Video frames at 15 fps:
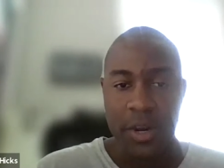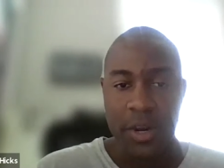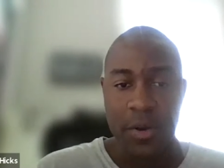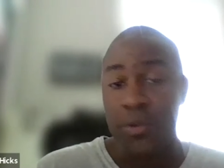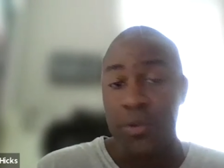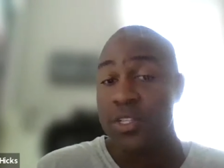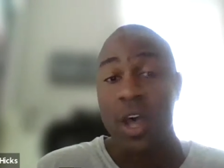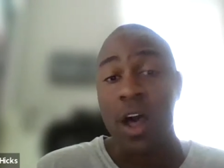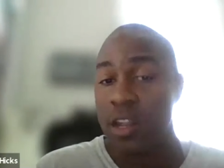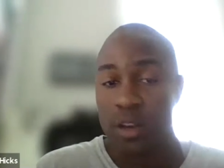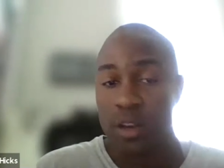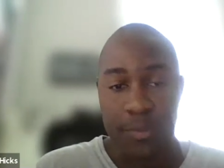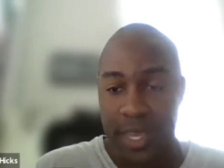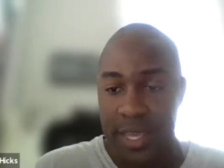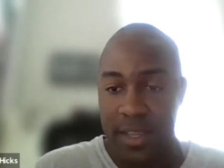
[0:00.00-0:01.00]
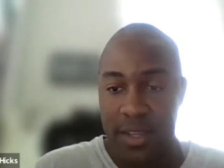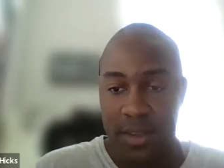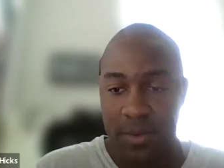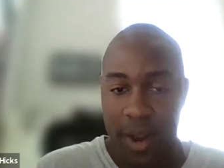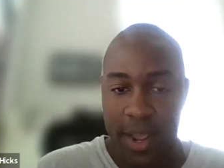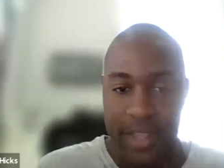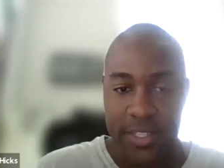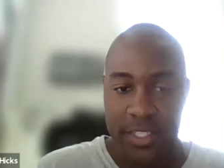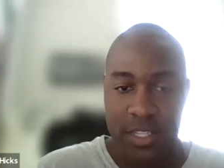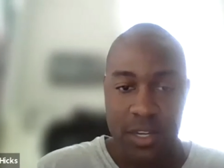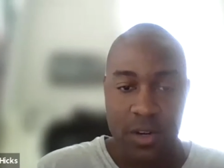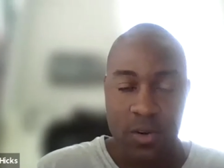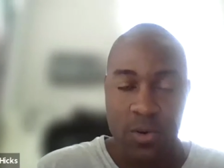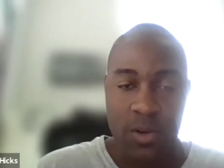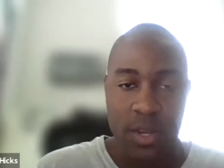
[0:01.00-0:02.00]
it was all on me, right?
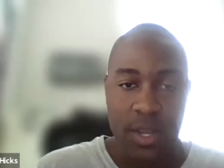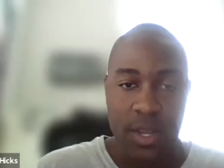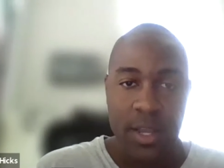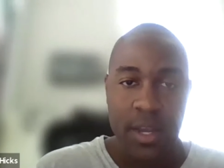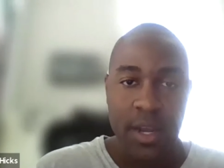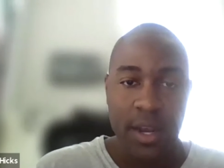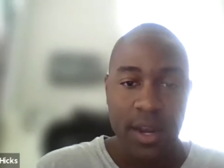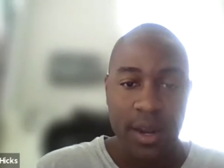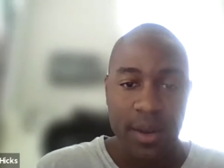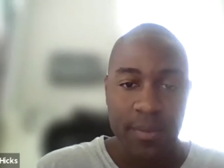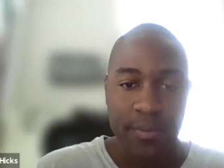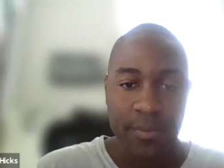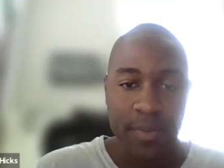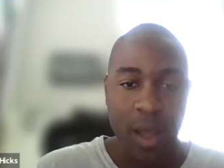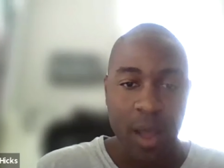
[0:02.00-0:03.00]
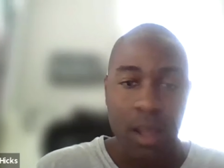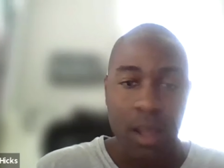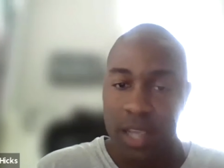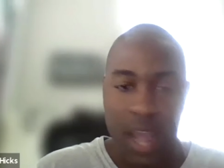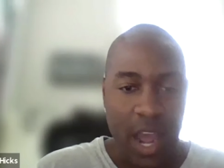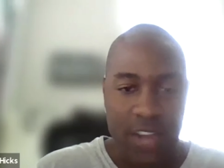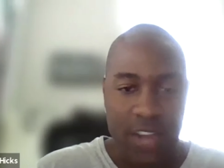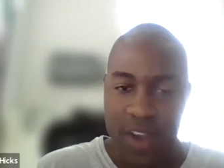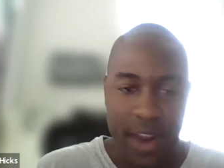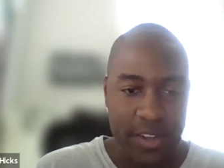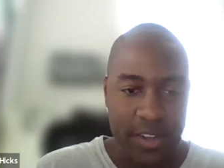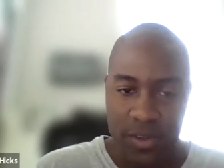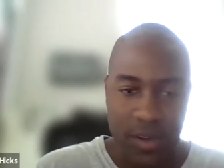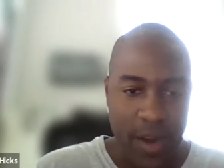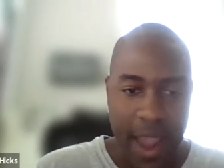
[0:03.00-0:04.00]
So, all the
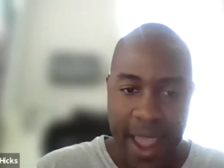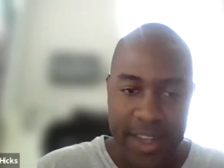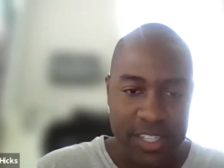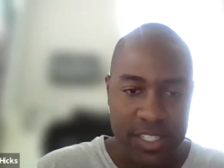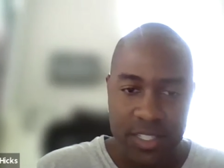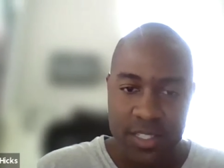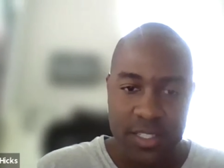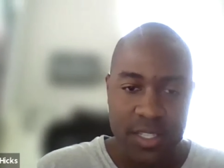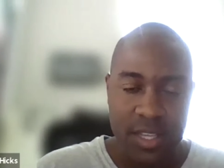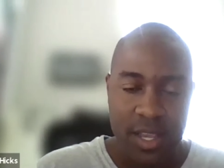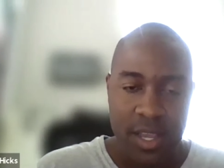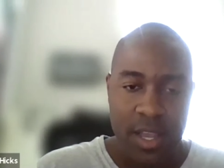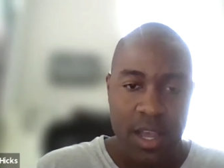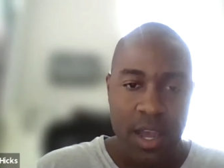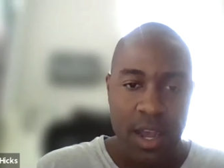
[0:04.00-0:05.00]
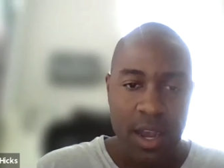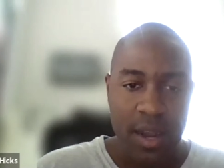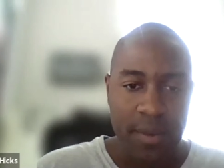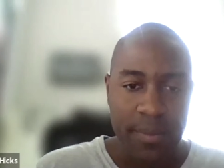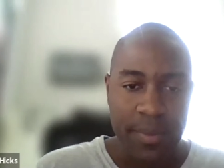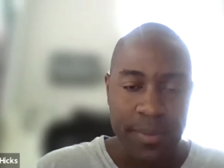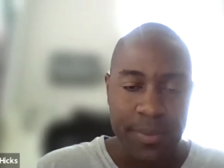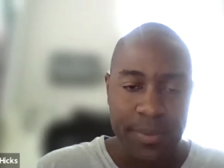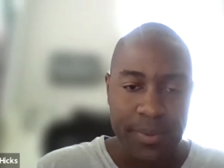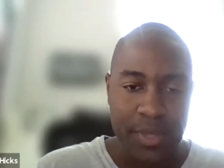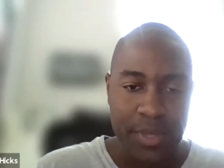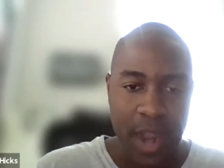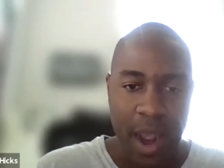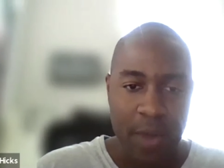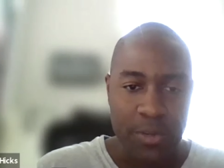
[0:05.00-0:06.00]
contractor interactions, I
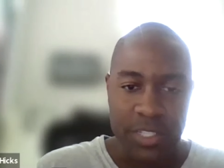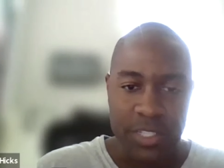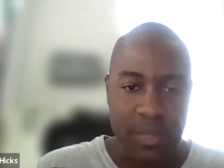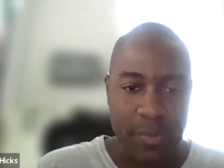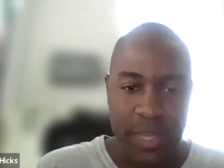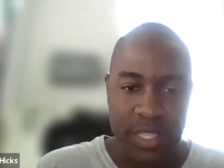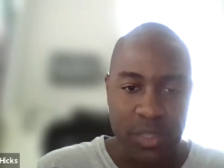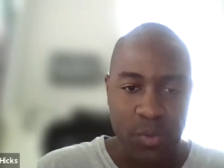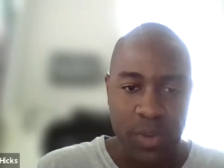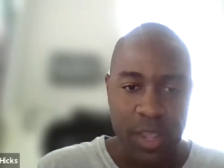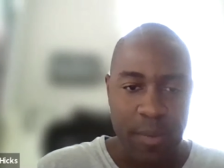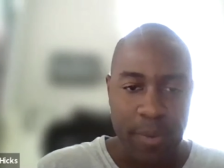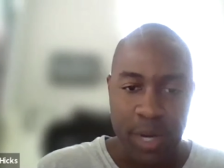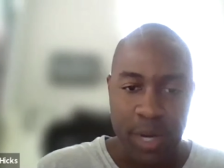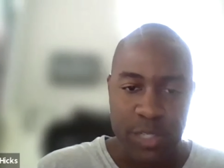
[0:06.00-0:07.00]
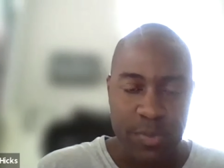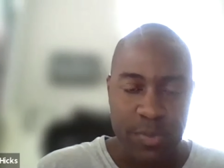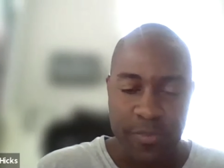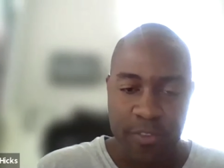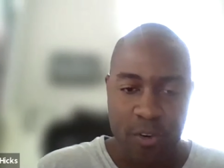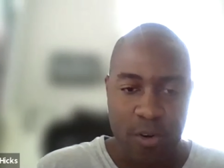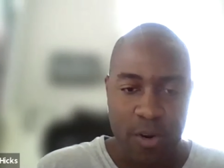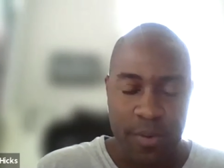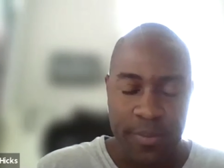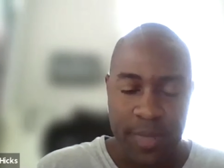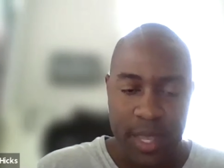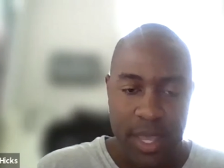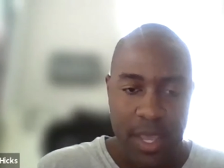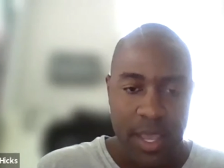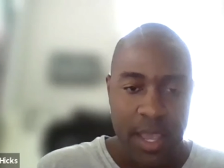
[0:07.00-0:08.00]
would submit the reimbursement form,
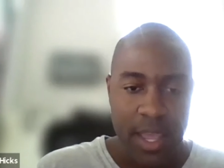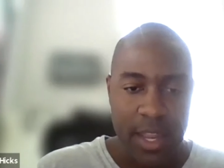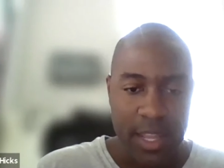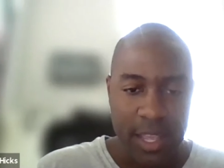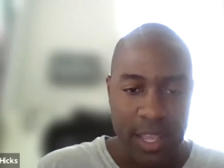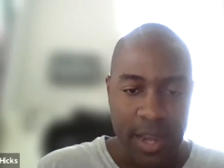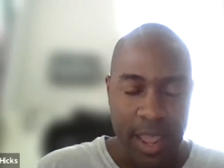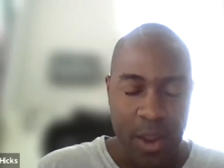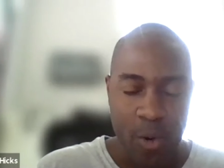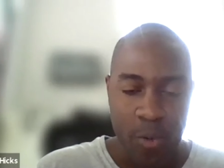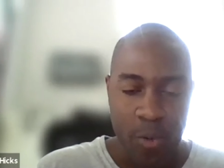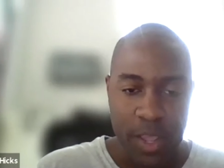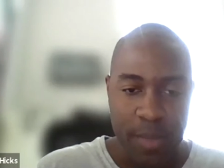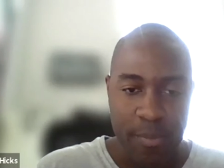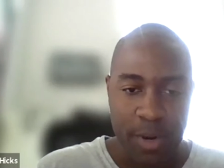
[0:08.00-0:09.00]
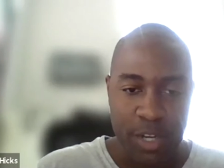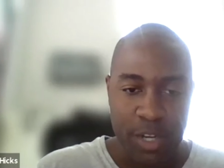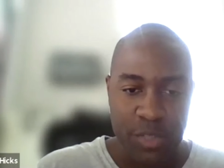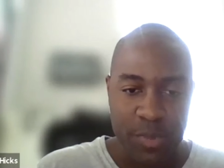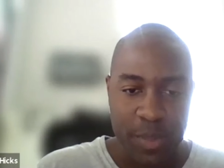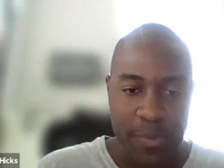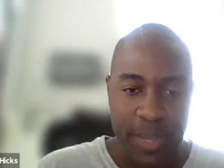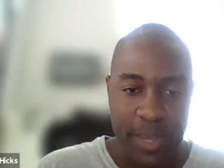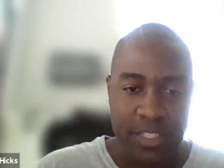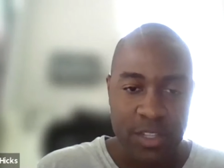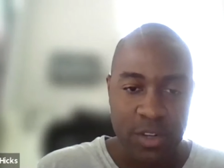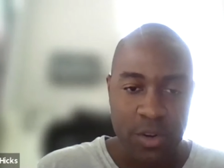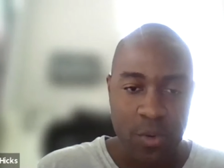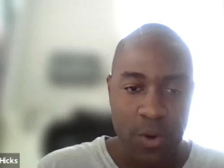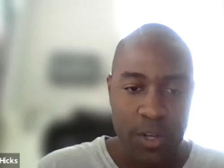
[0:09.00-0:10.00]
and then they would reimburse me based
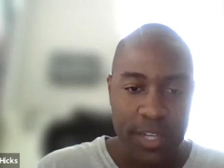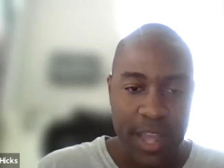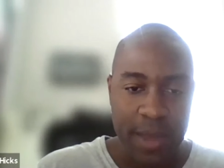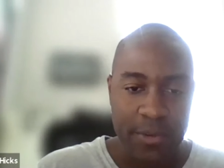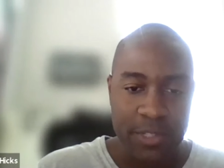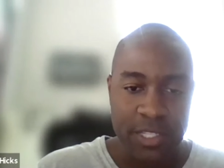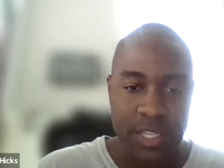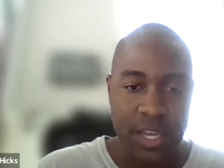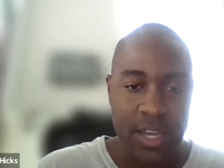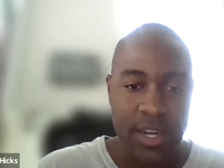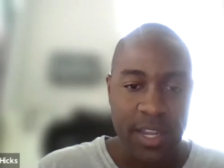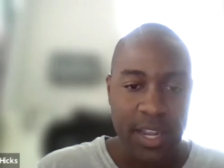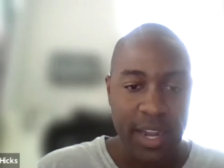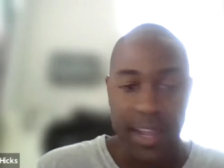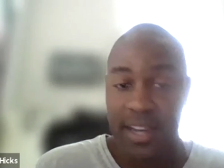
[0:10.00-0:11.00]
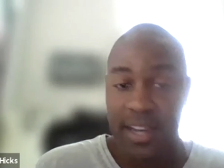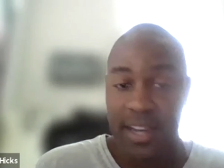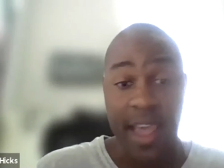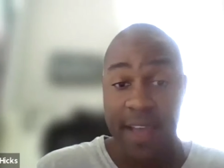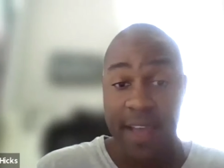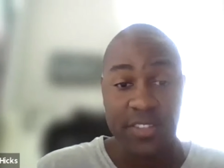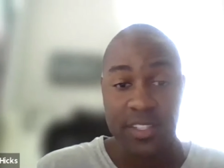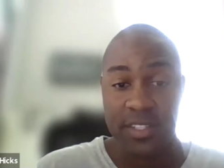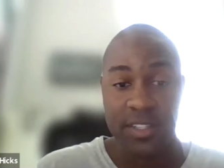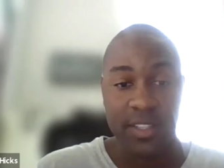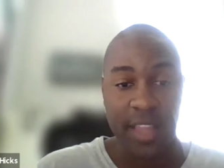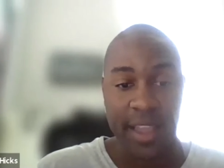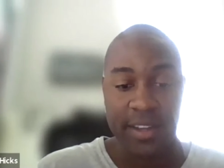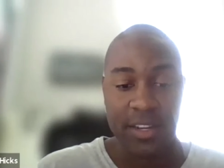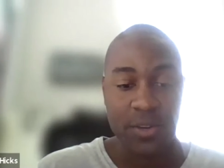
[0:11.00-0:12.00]
on the work that was done. And they didn't have to,
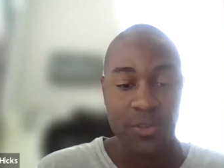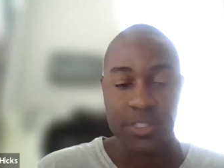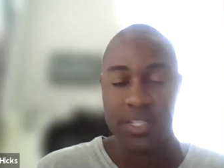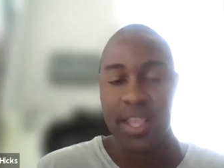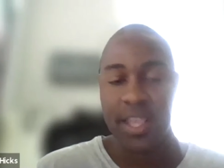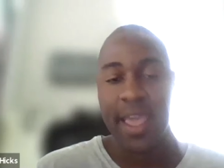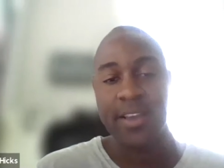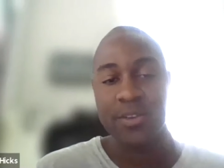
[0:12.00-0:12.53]
like, it was